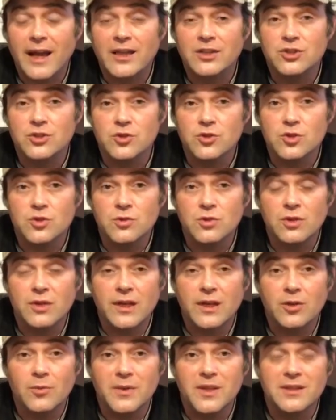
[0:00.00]
As usual,
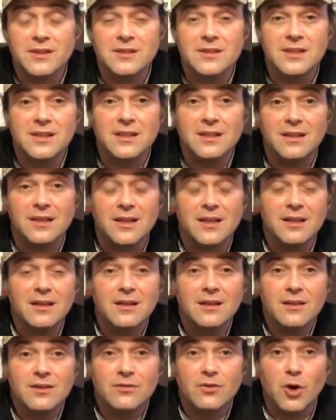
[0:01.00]
he'll be the
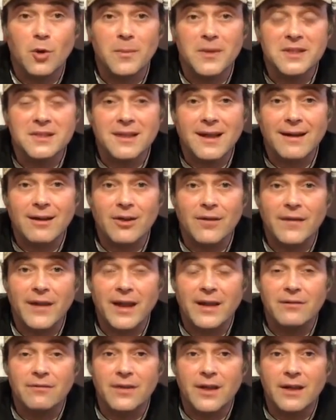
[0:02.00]
TD. Don't miss out on
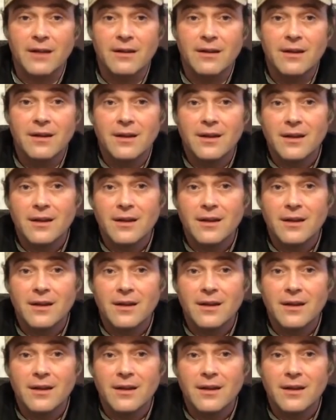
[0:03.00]
that event.